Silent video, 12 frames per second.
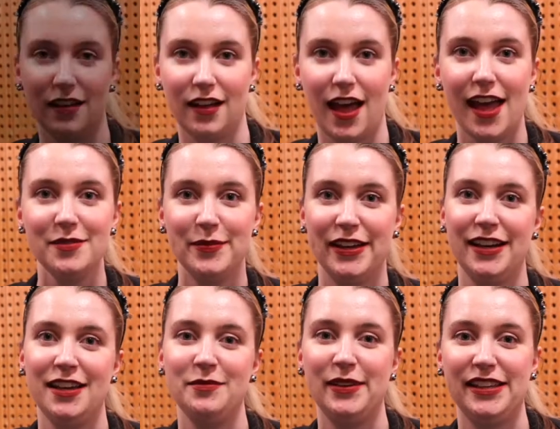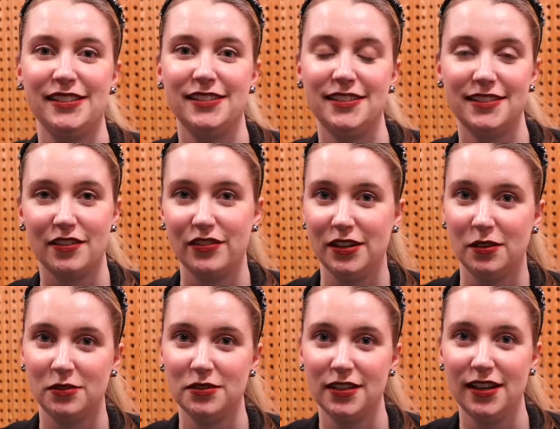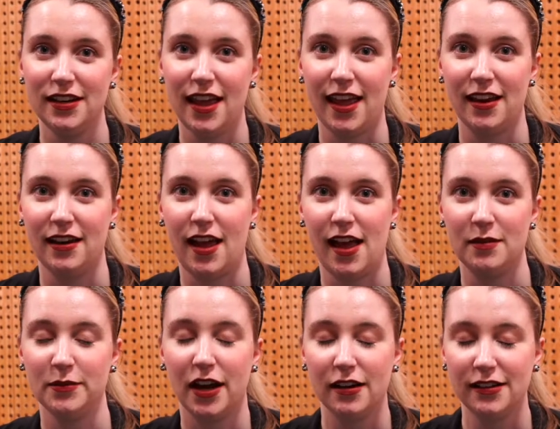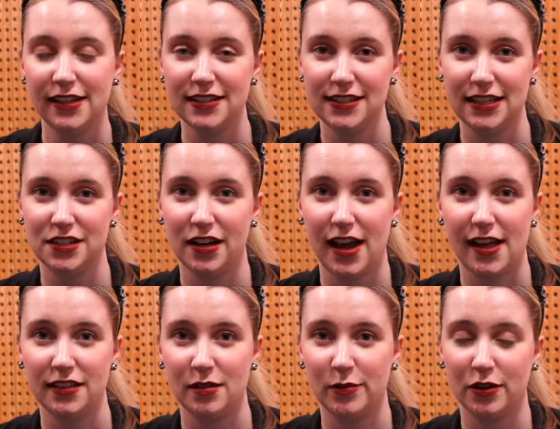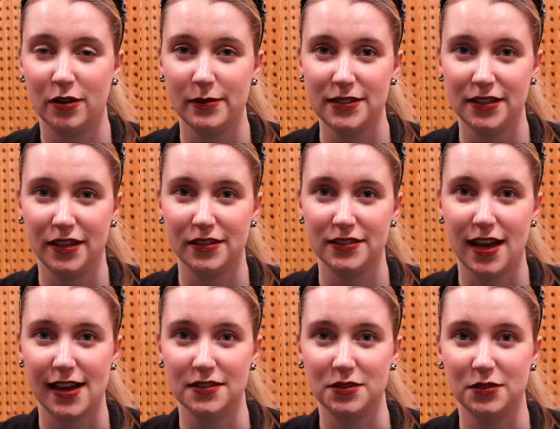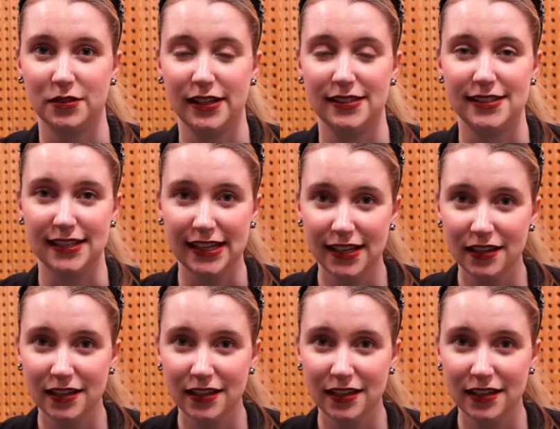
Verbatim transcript: Hi, my name is Stephanie Ralston and I'm currently a teacher at the and Girls High School in the city.